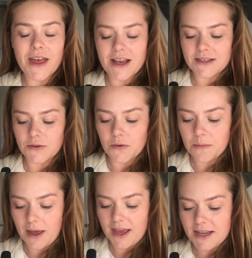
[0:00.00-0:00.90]
is all
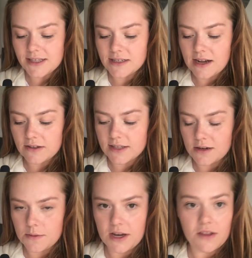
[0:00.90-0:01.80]
made. Now it's going
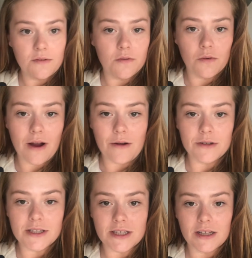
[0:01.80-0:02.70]
to be another 4
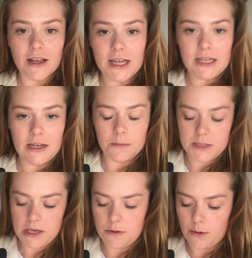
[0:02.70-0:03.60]
hours till I can
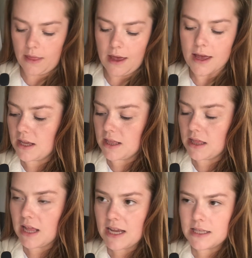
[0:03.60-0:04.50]
update you on that.
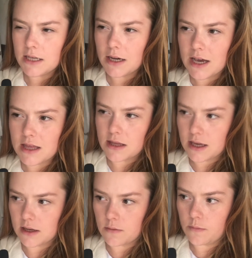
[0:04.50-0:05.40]
Later, I
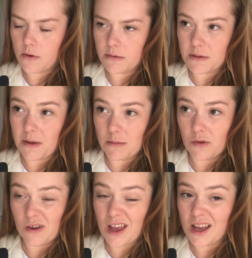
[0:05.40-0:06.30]
think, probably make
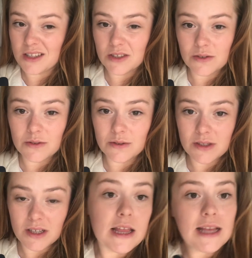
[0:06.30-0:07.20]
more
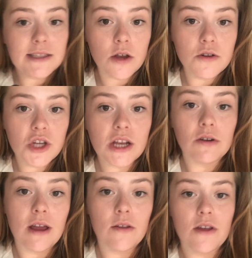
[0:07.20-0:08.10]
candles. Let's go and check
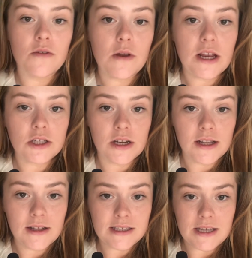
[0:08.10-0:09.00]
on how they're doing
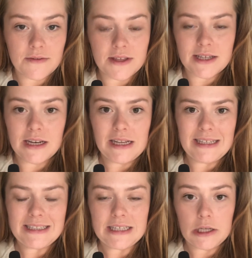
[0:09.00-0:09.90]
actually. Let's see if there's any
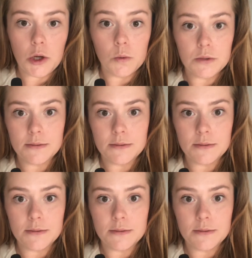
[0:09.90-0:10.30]
sinkholes.